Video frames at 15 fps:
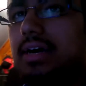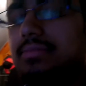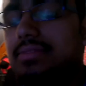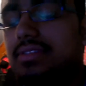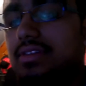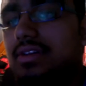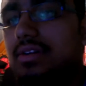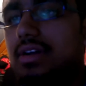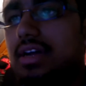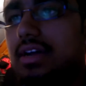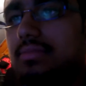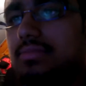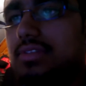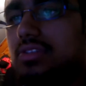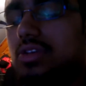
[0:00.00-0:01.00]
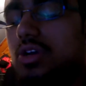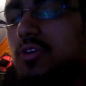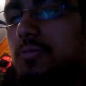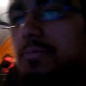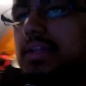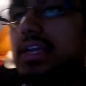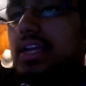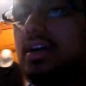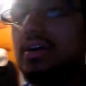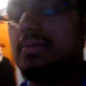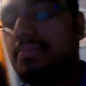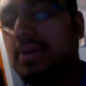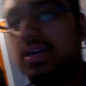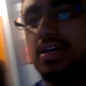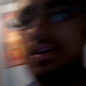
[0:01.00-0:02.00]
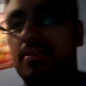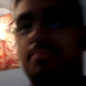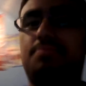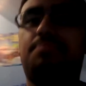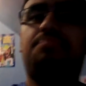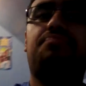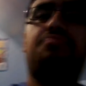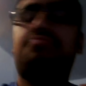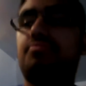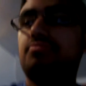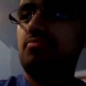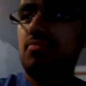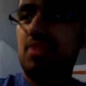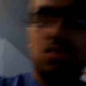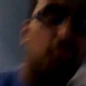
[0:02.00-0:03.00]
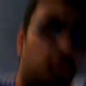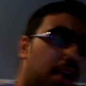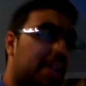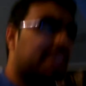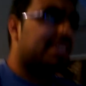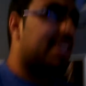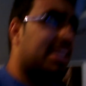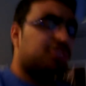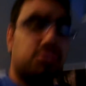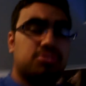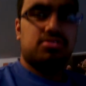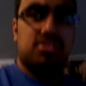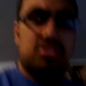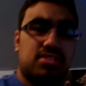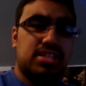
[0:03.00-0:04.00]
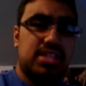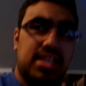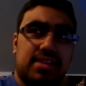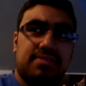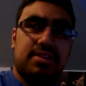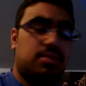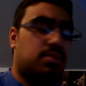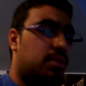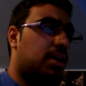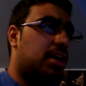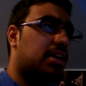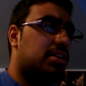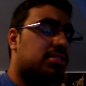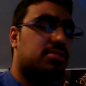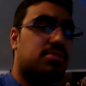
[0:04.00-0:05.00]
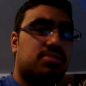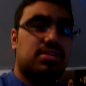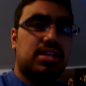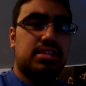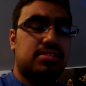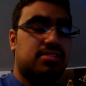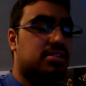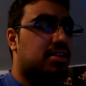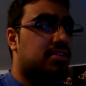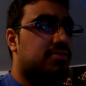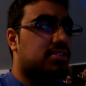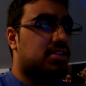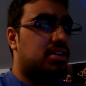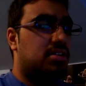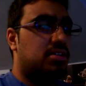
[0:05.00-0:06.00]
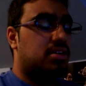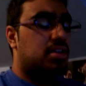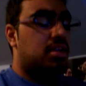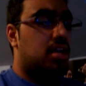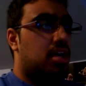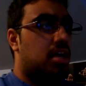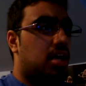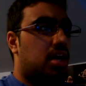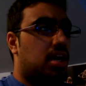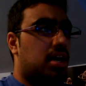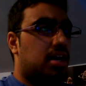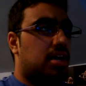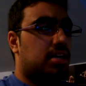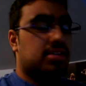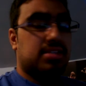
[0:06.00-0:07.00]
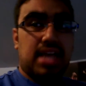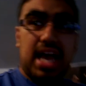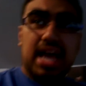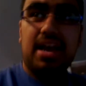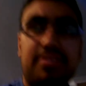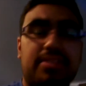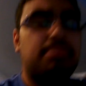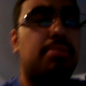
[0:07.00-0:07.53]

So I'm just opening up Rec Central to see if it works and stuff. So, because I have it